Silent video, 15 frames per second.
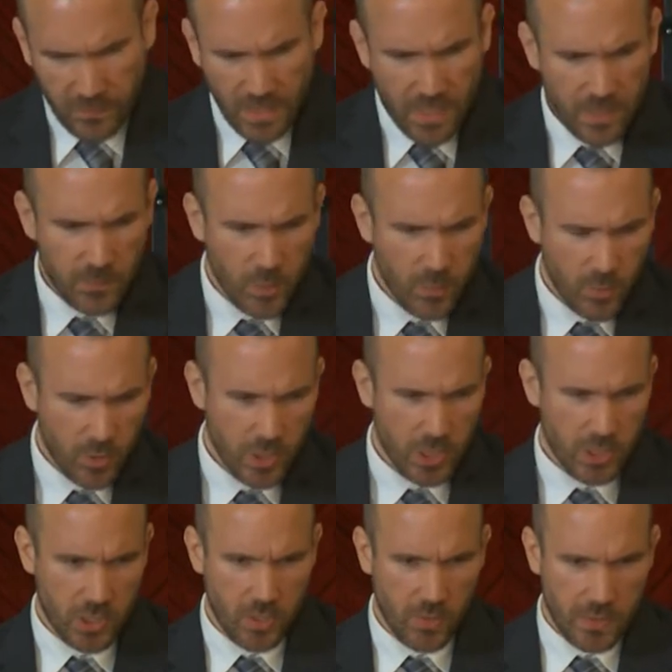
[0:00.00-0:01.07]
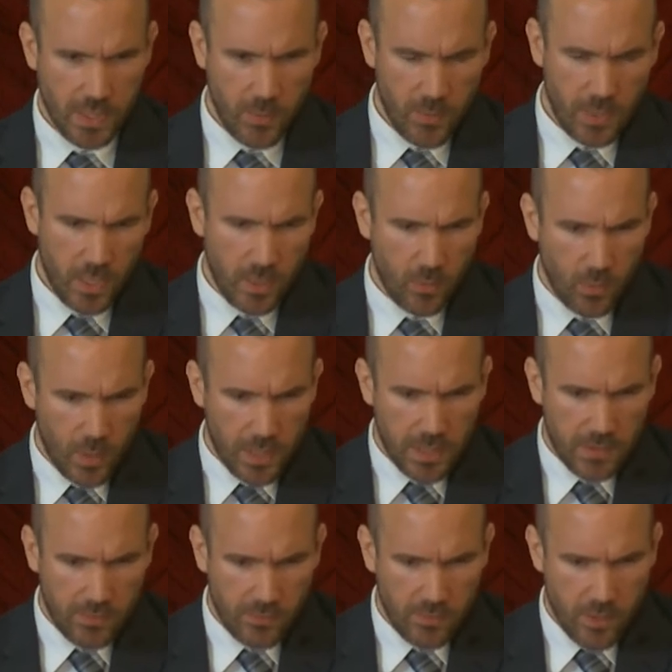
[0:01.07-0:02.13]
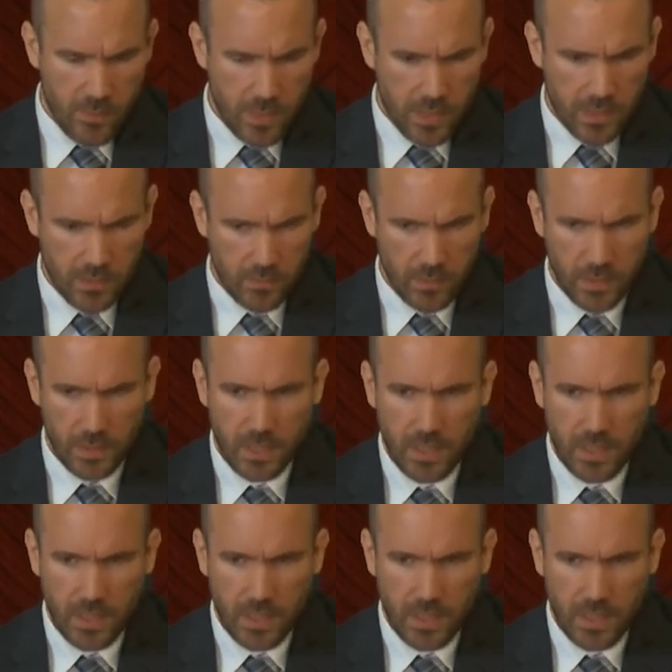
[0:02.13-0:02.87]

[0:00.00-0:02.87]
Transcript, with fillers: And proportion shows up in other ways in Freemasonry.